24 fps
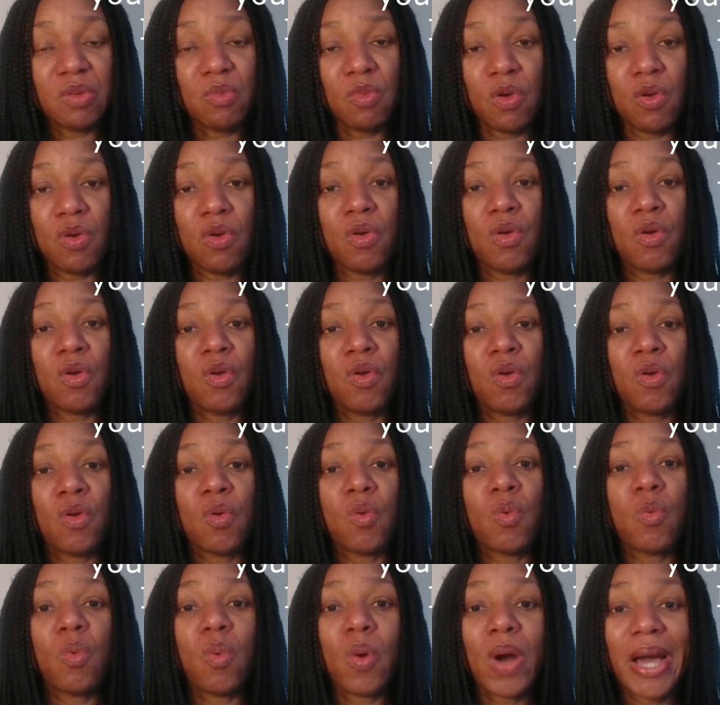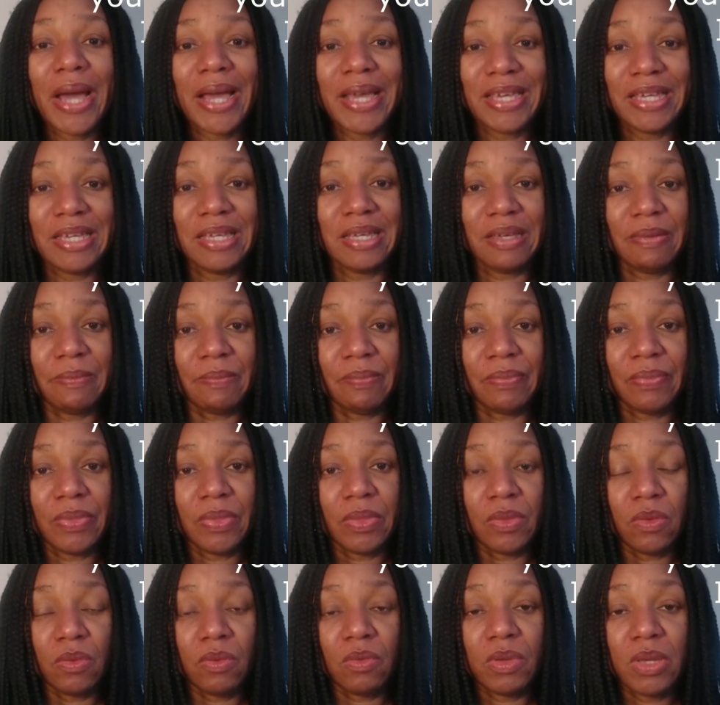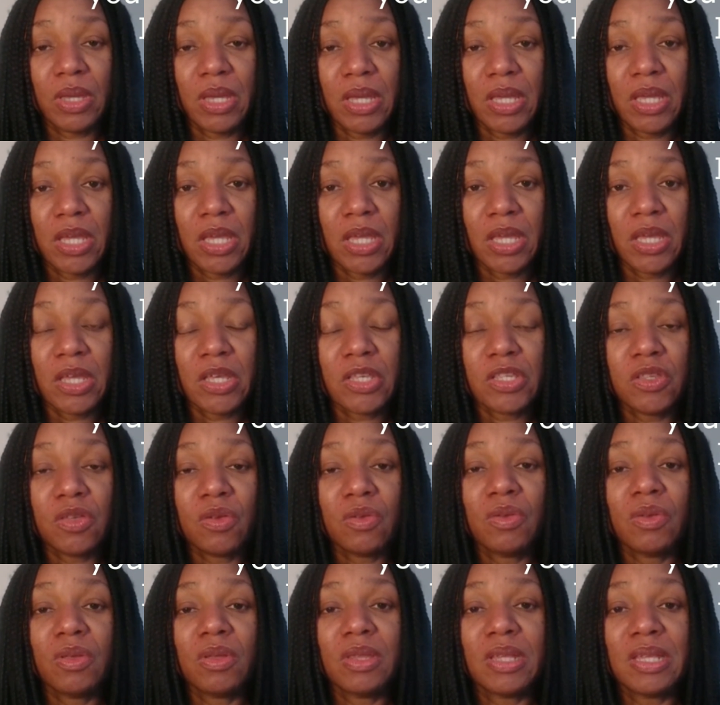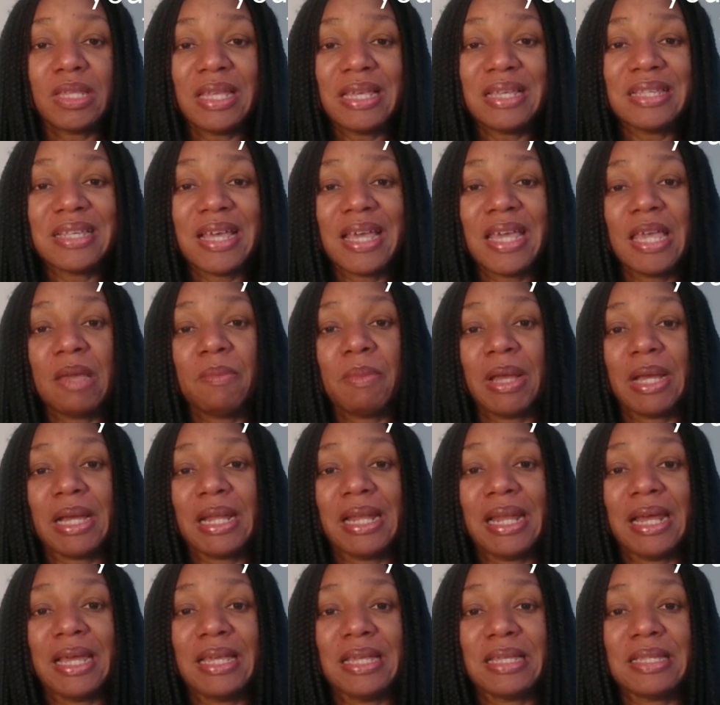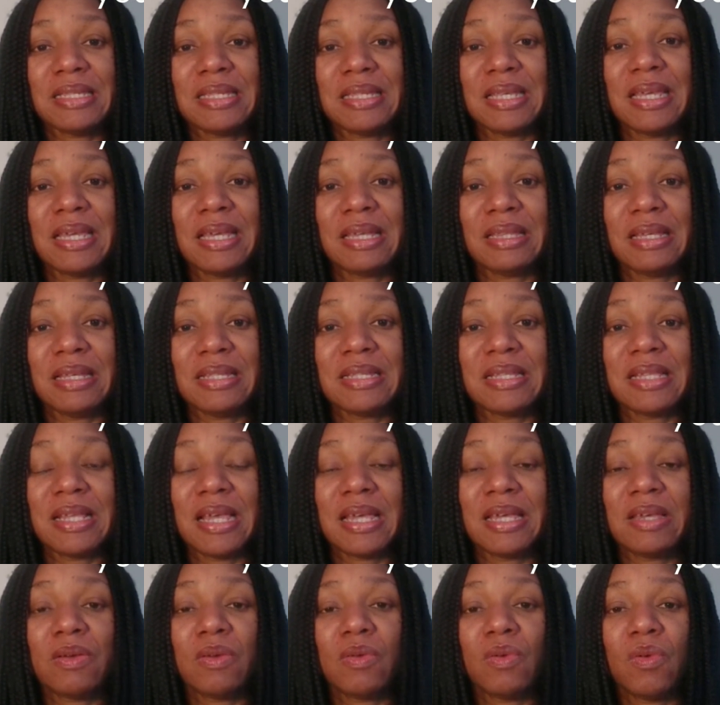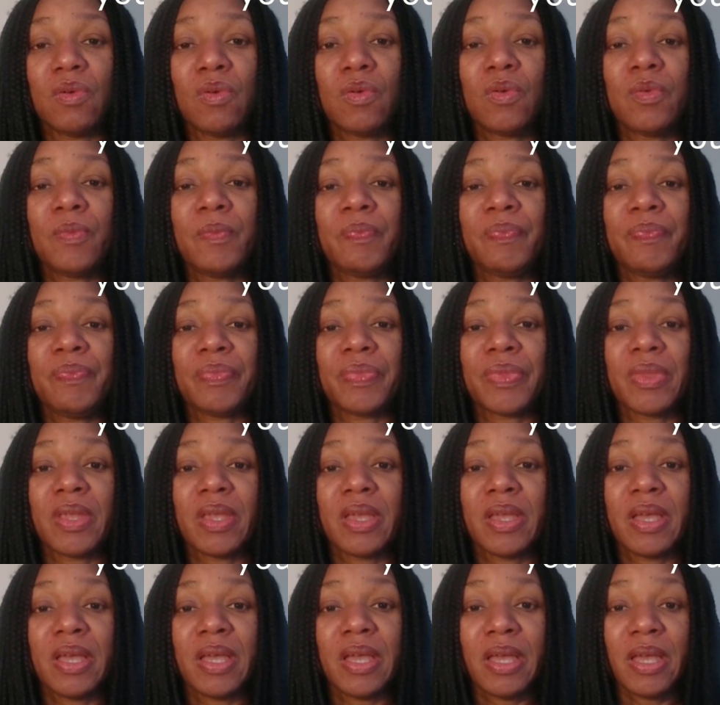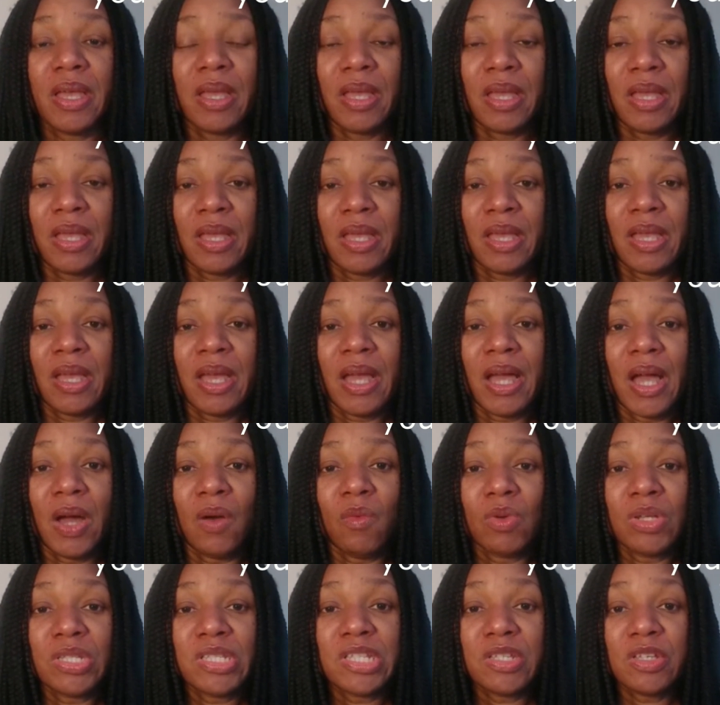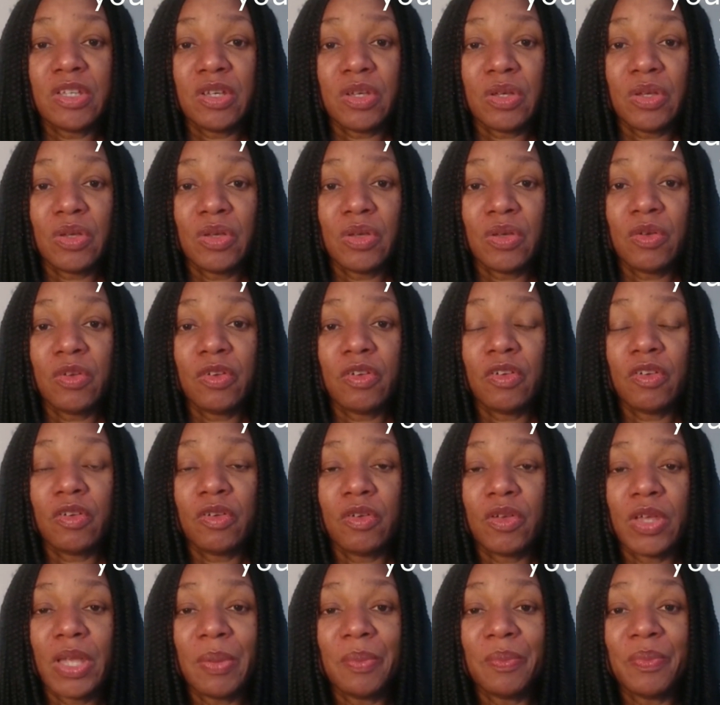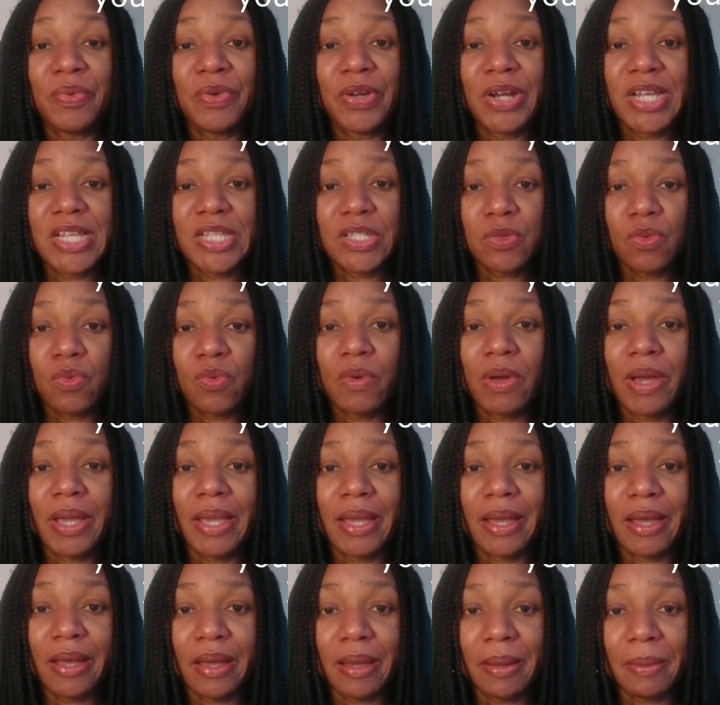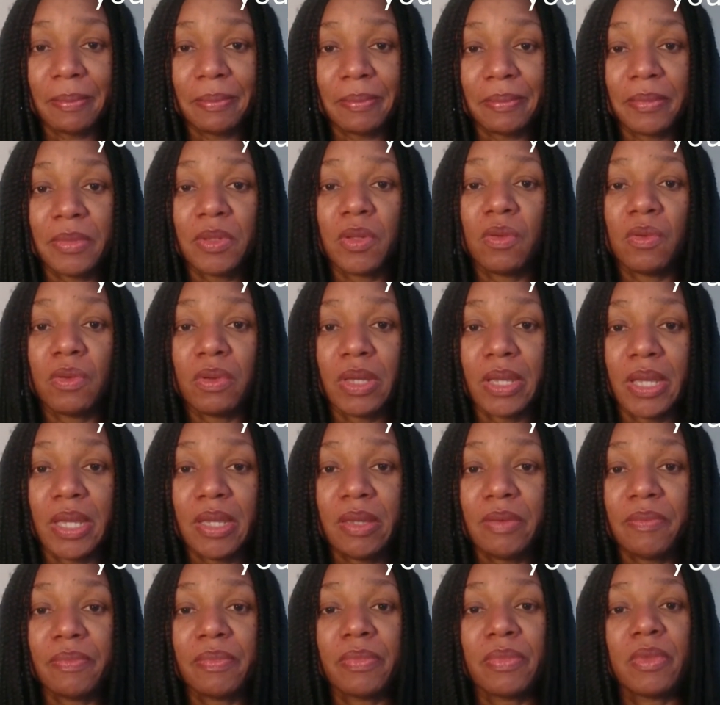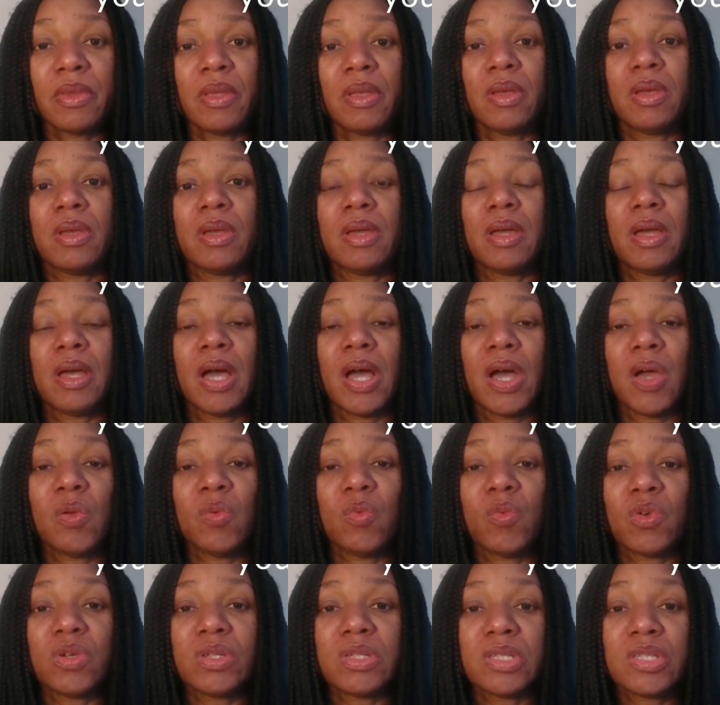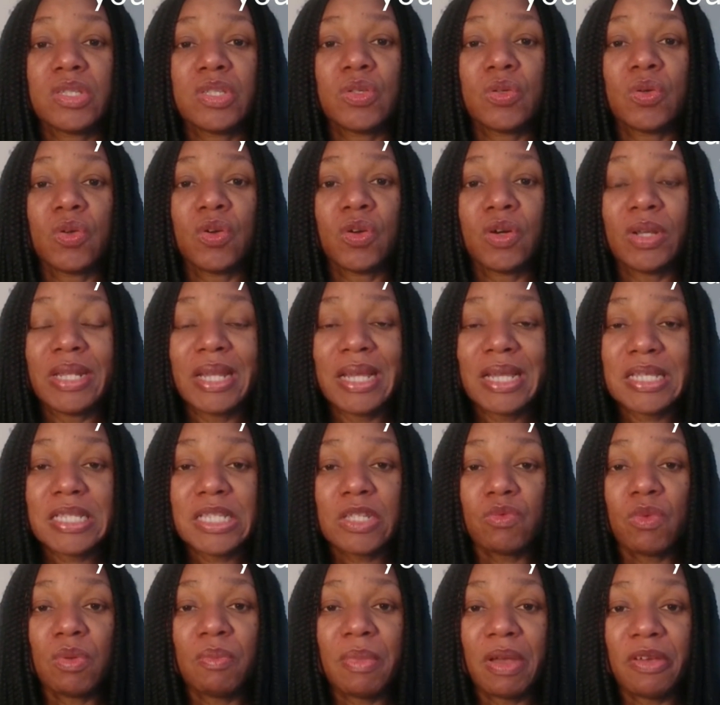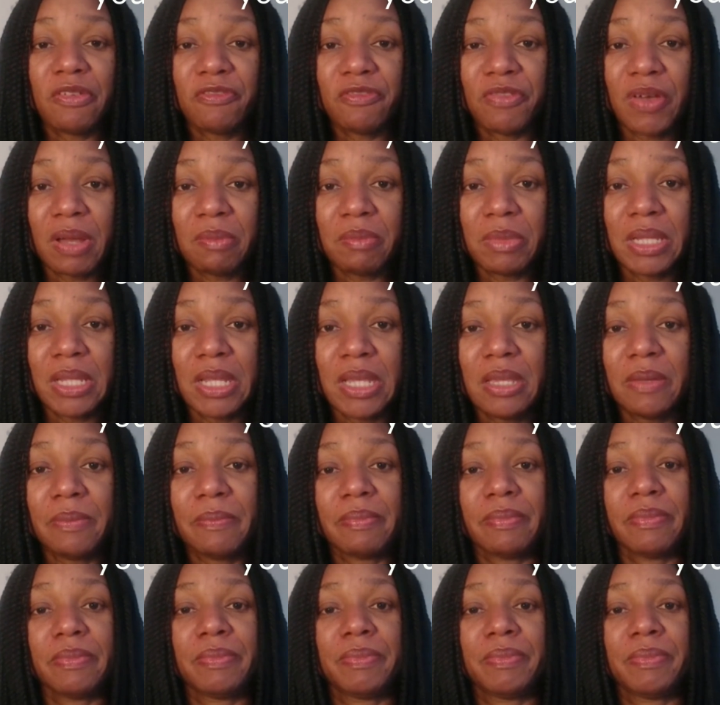Igbo? Why? Okay, so the things I hear my clients say are things like, oh, I want to embrace who I am. Okay, I want to connect with my family.